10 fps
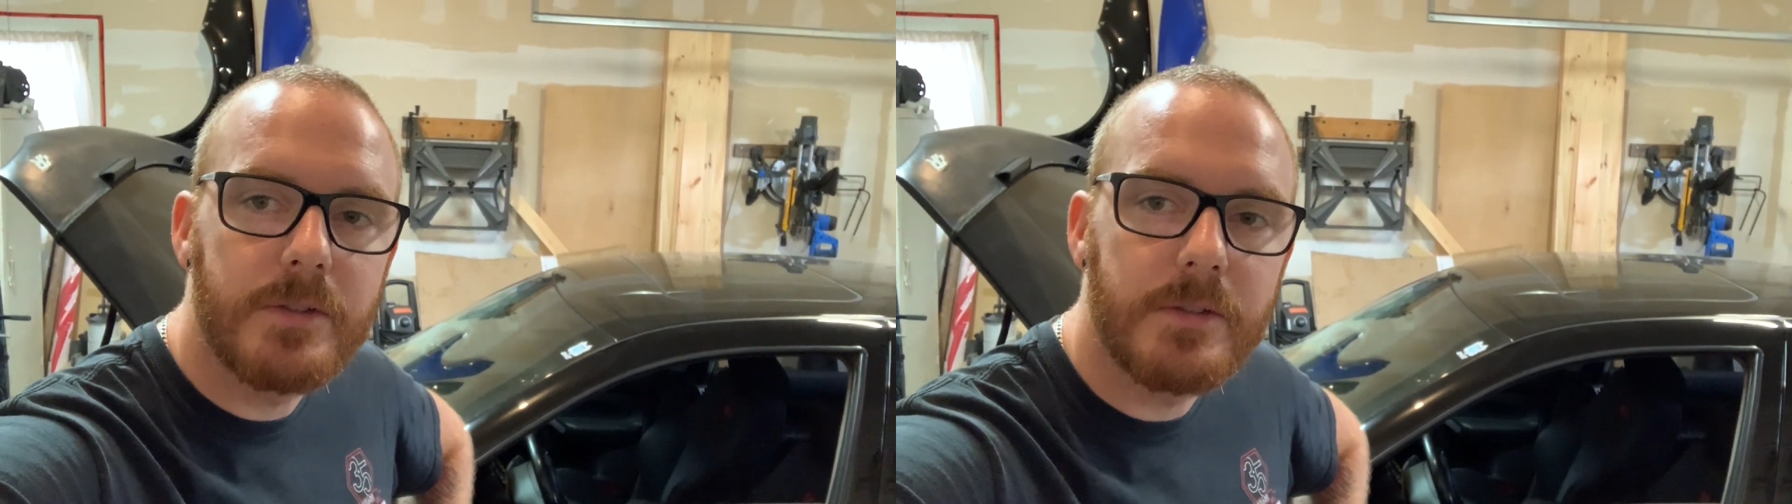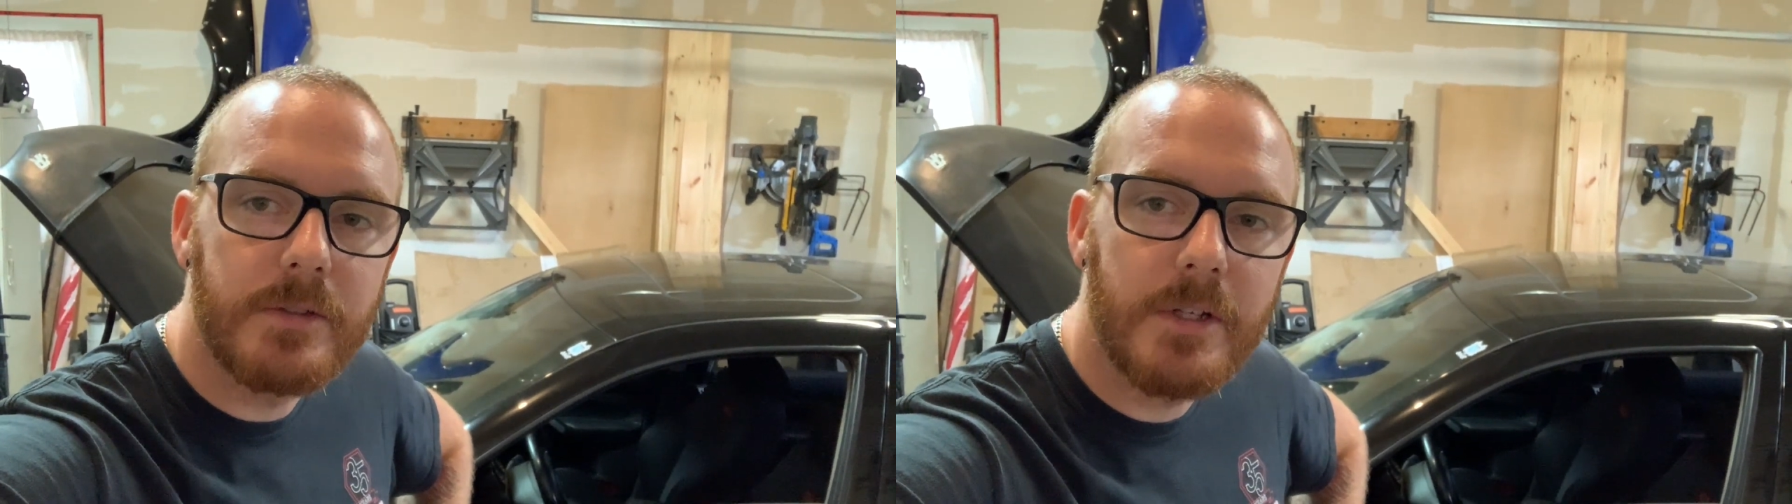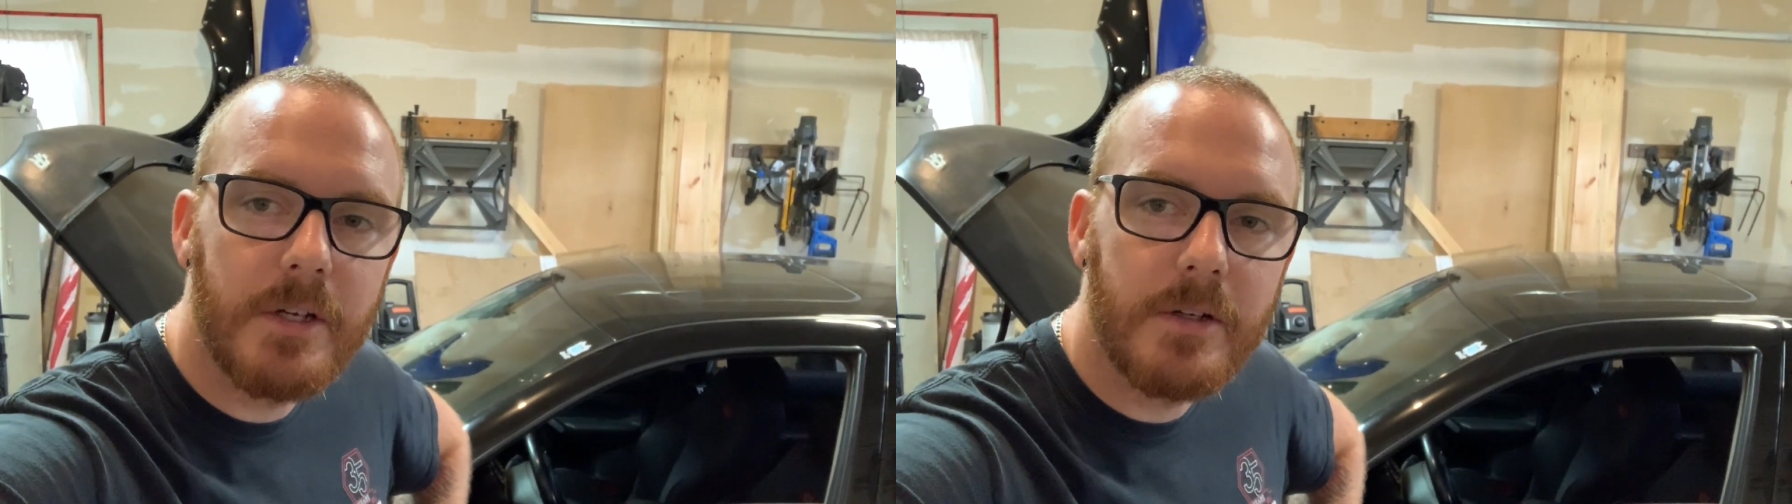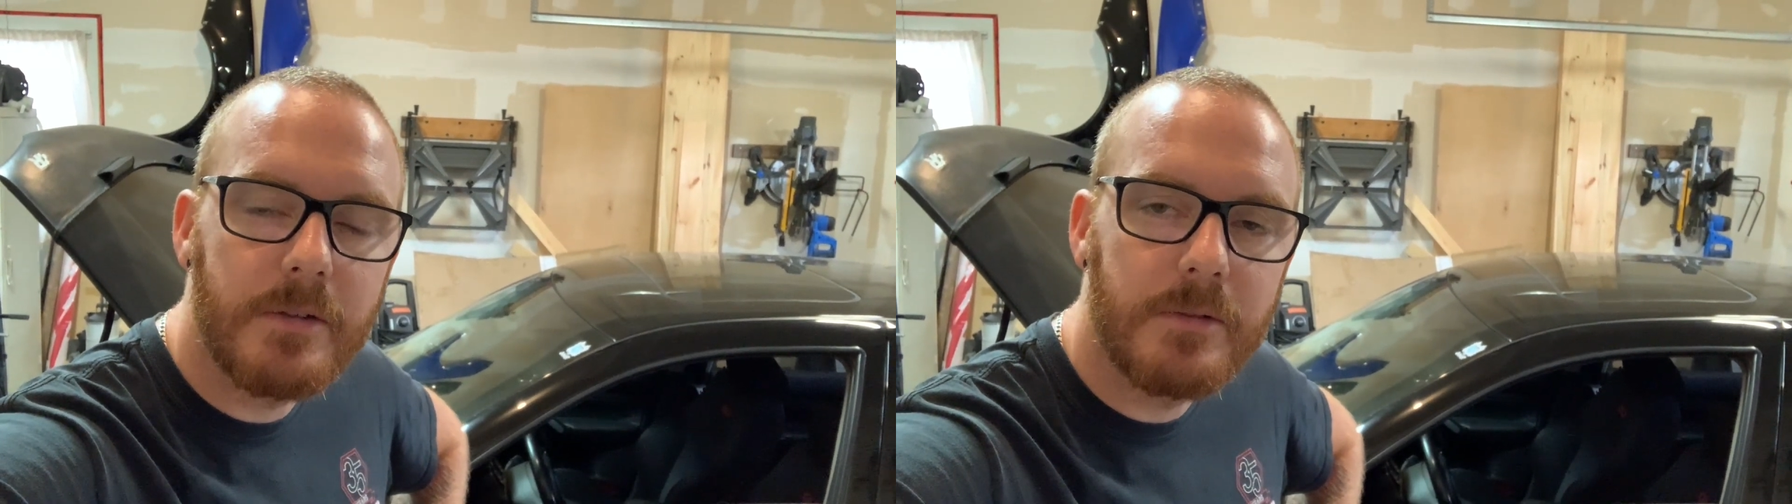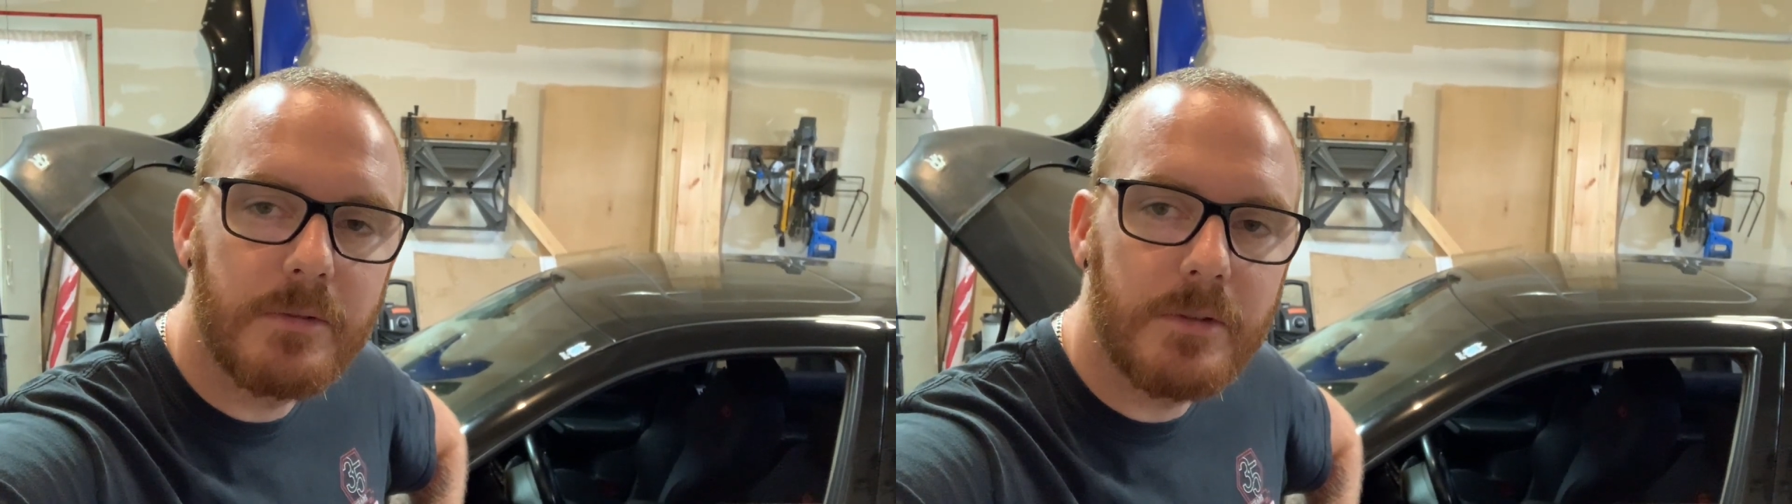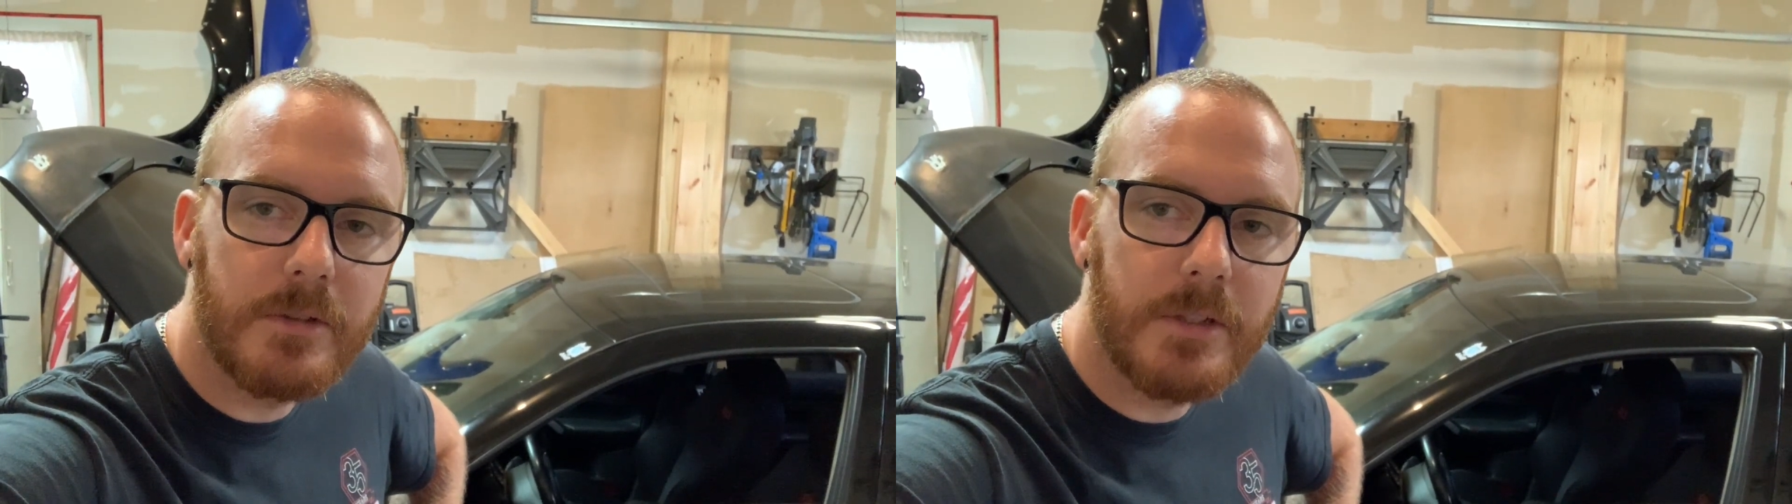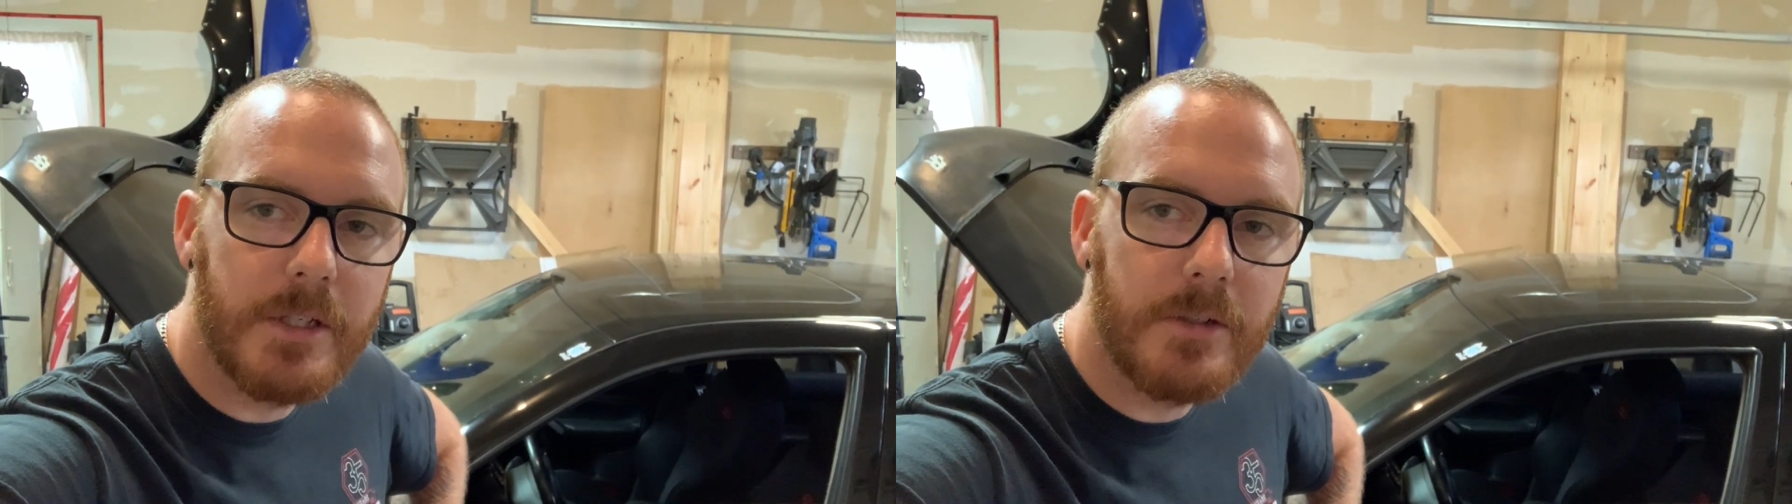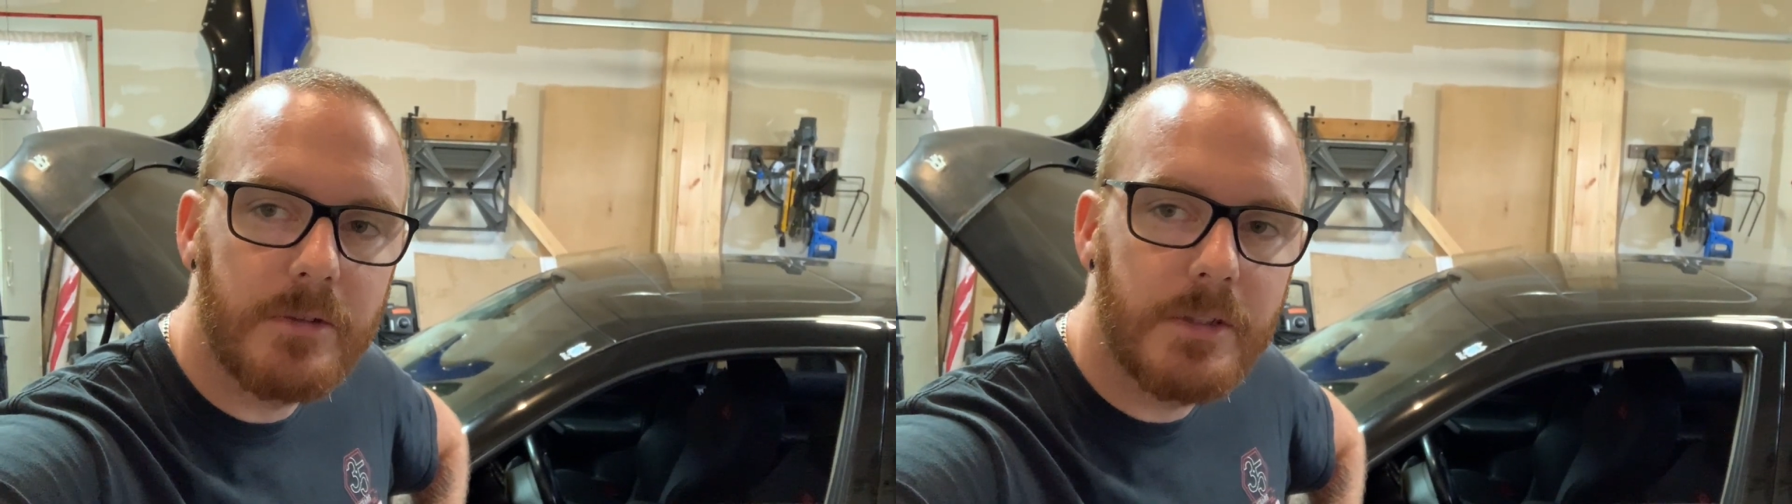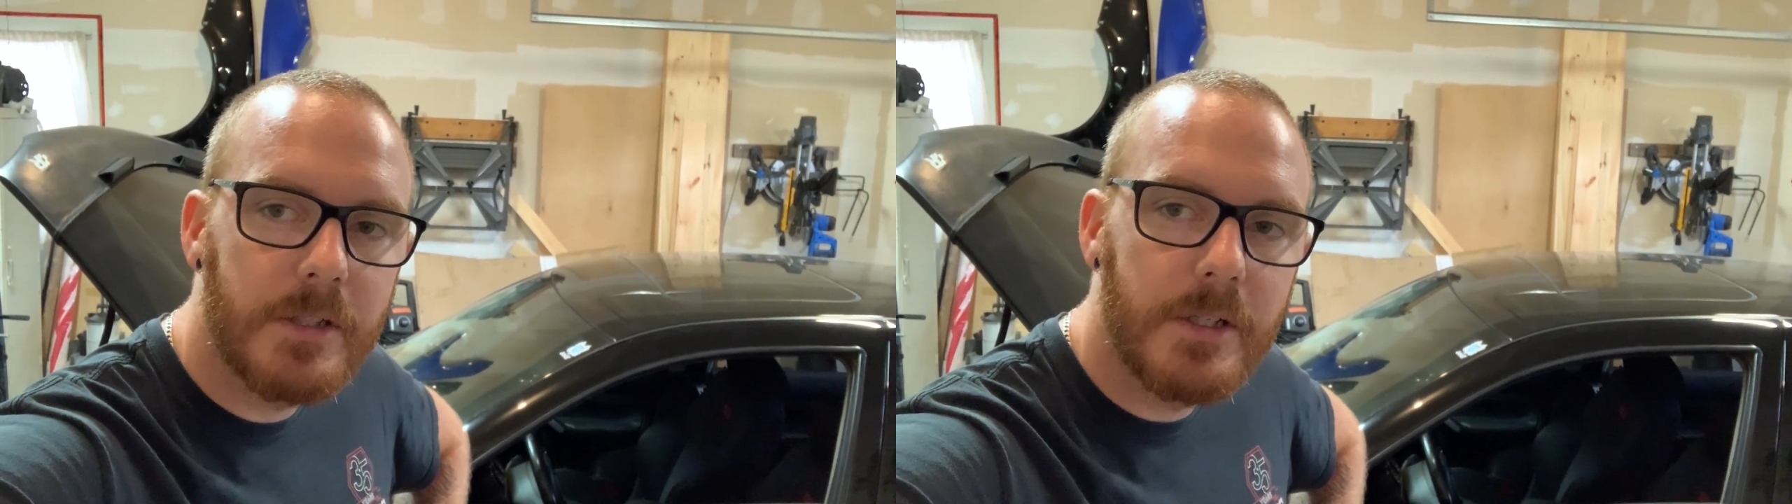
and we'll get going.